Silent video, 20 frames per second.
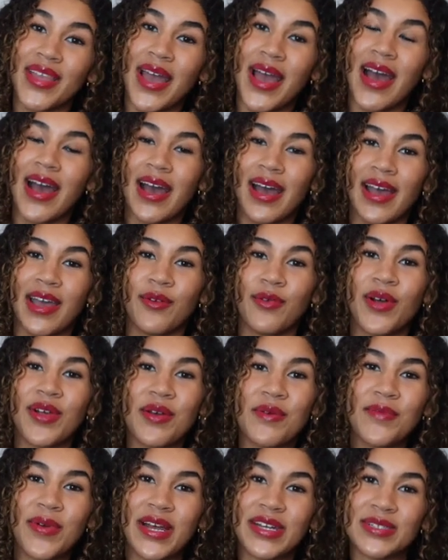Hi,
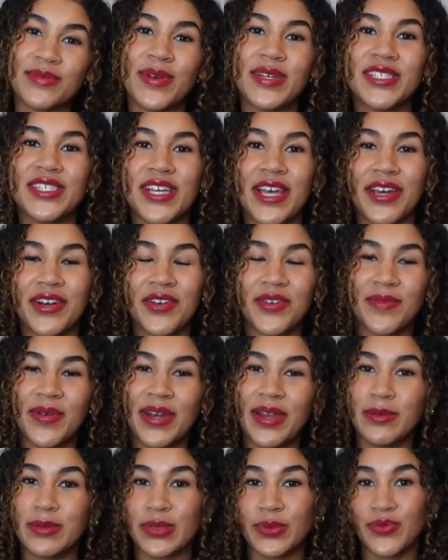welcome back to my channel. My
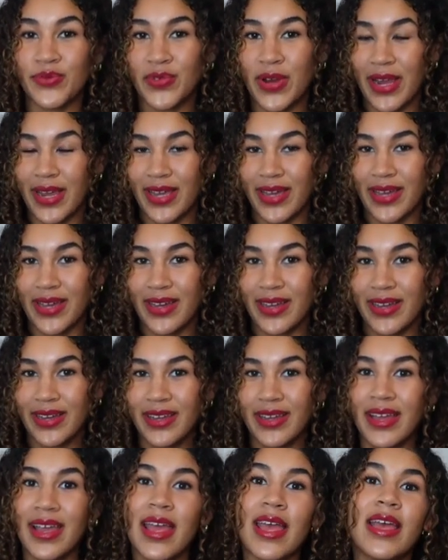name is
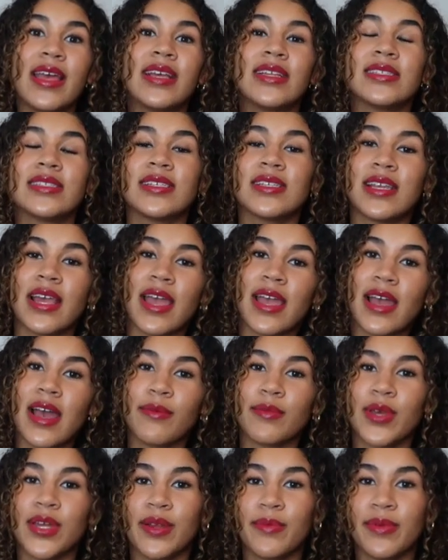Rhea. Today
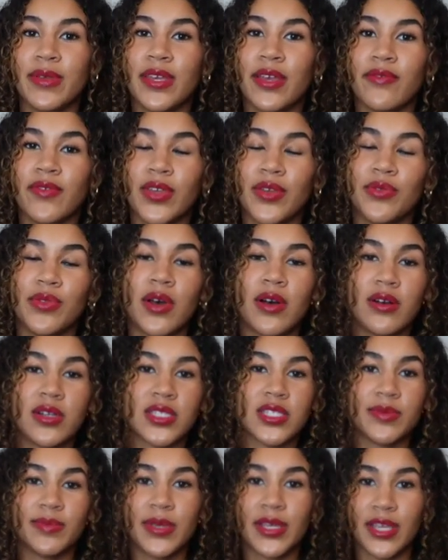I'm going to be giving you the
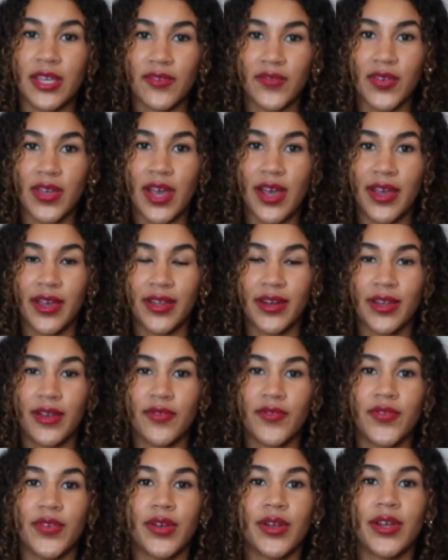ultimate gift guide
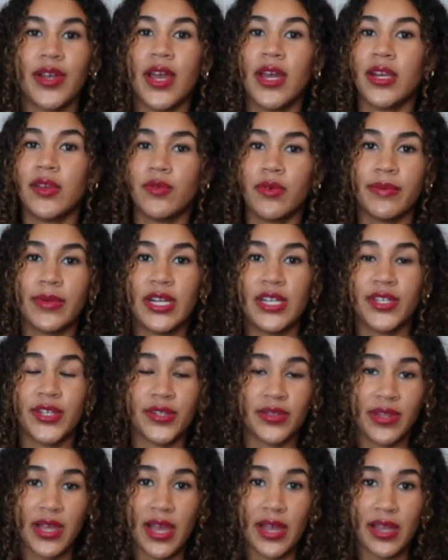for any woman in
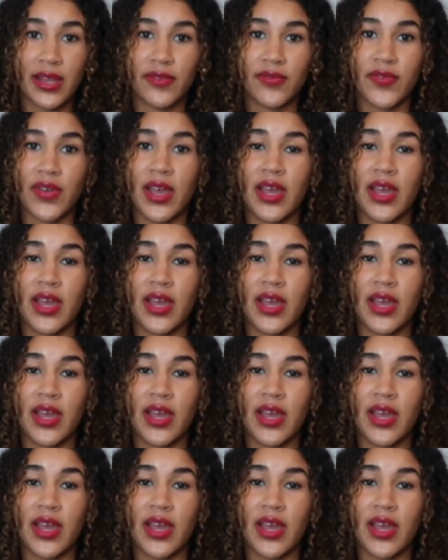your life.